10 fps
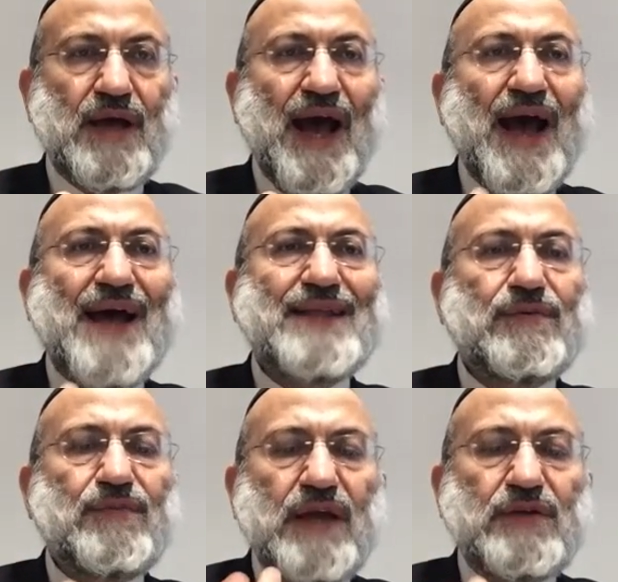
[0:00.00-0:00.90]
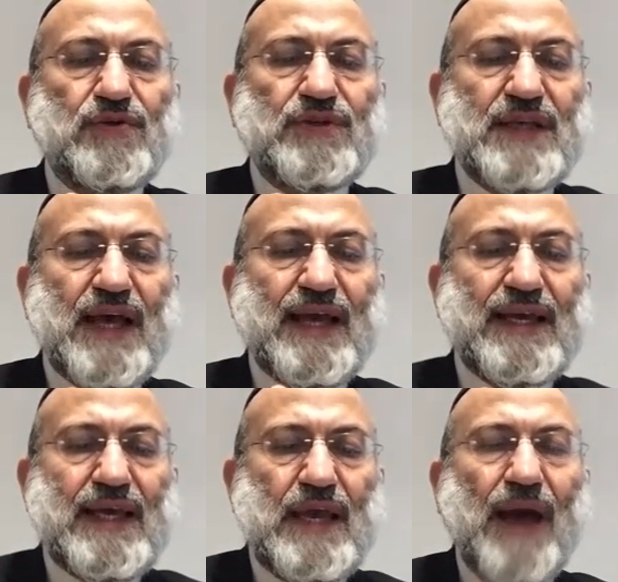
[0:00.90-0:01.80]
And when you
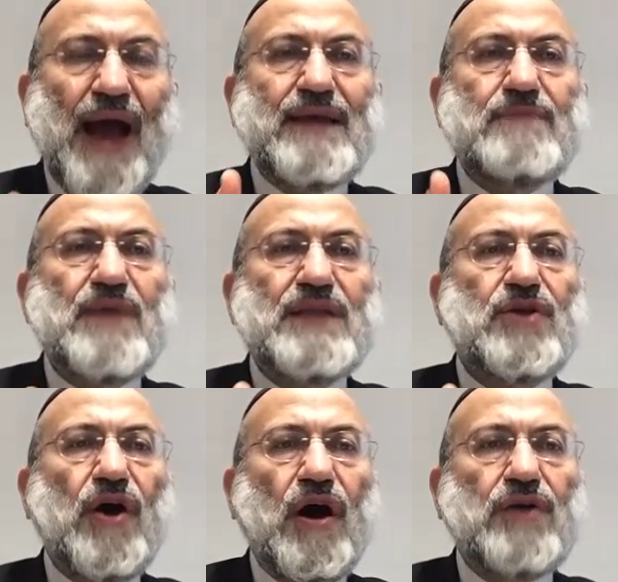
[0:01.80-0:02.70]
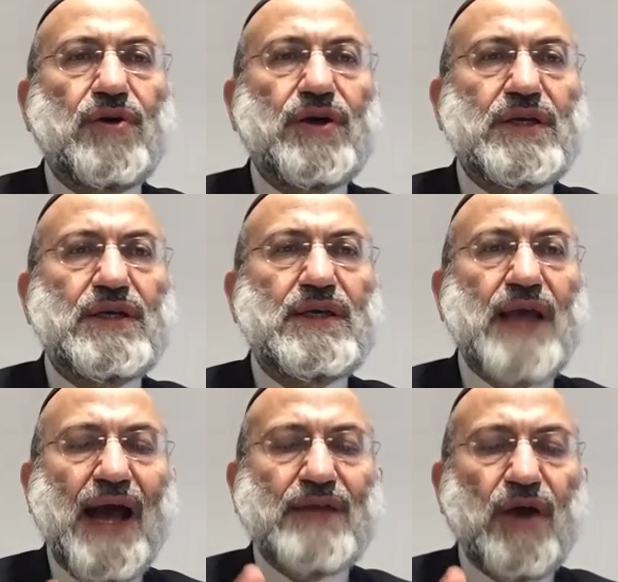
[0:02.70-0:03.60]
say, in I meta
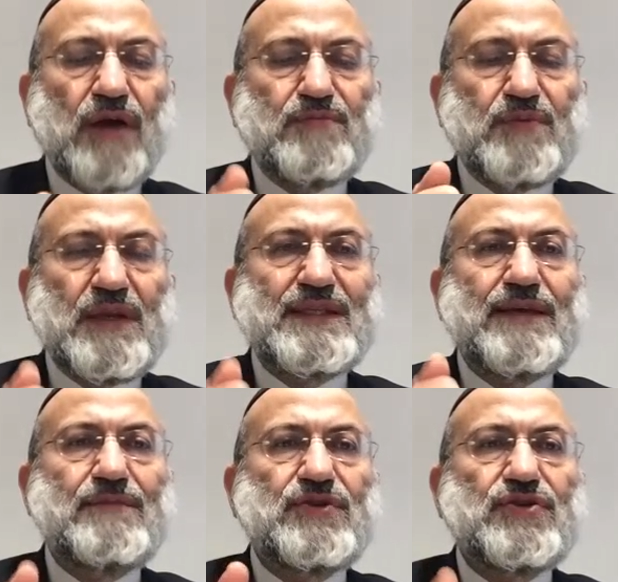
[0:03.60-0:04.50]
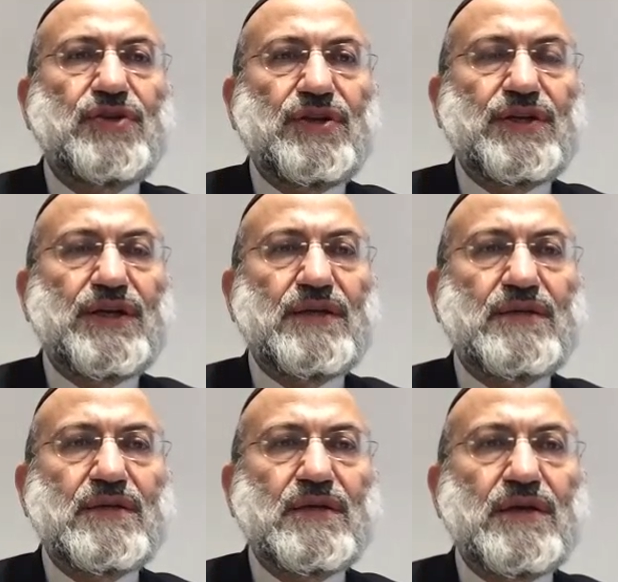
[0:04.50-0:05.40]
anochi, and I please give me
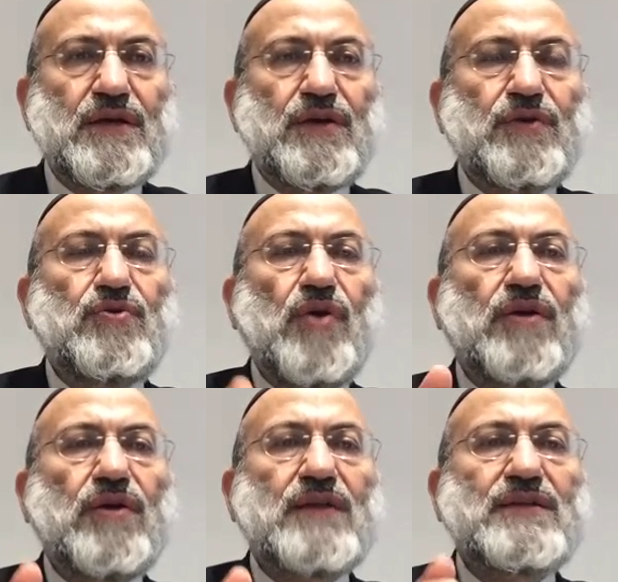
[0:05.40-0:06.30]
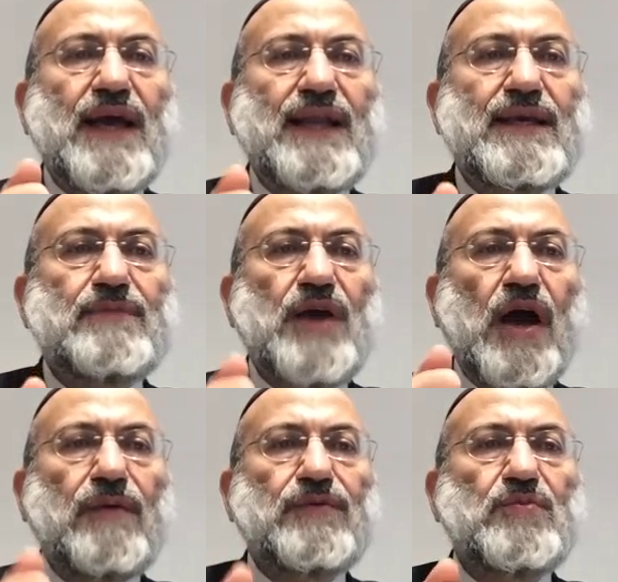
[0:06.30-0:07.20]
children, you are not telling me I
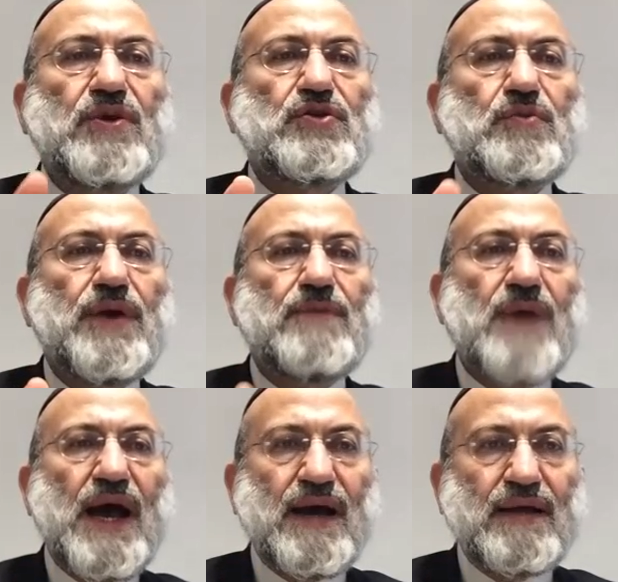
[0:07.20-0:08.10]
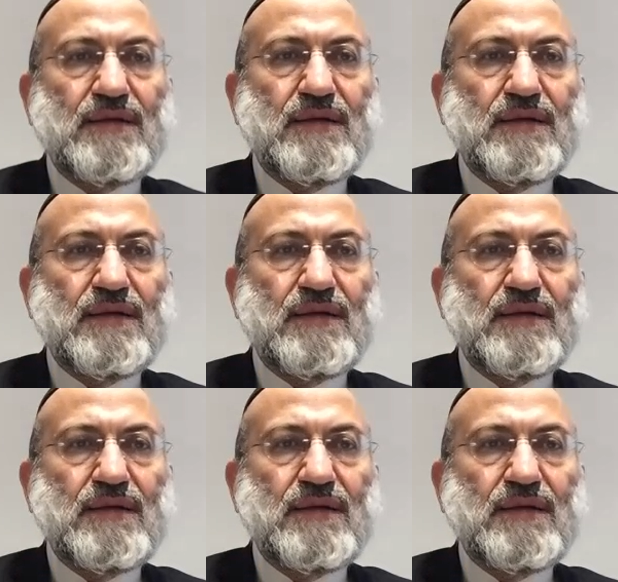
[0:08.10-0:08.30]
have to be Superman.